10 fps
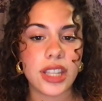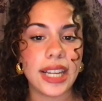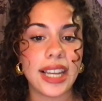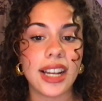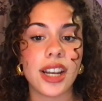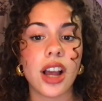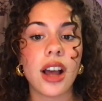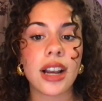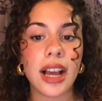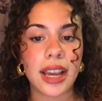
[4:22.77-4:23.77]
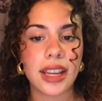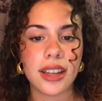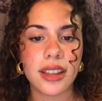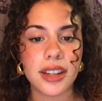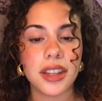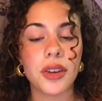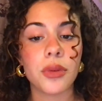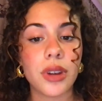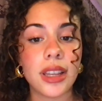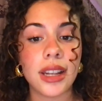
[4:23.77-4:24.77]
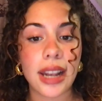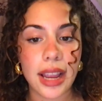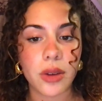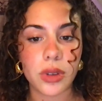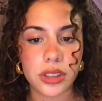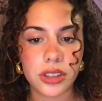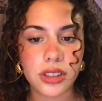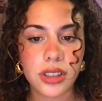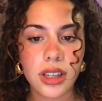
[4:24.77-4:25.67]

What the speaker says: they cannot hide in their written language."